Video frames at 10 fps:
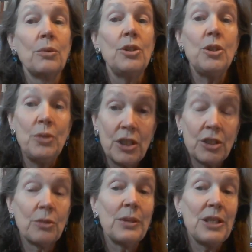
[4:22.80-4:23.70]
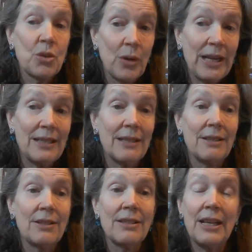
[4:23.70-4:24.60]
judicial restraint
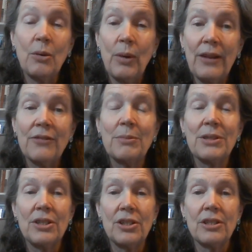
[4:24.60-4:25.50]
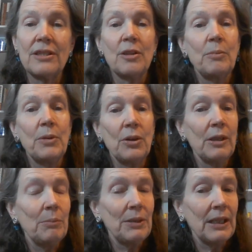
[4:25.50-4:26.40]
to stay away from decisions that are
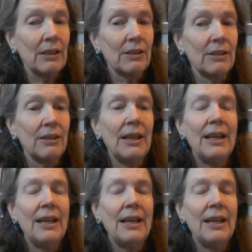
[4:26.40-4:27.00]
purely political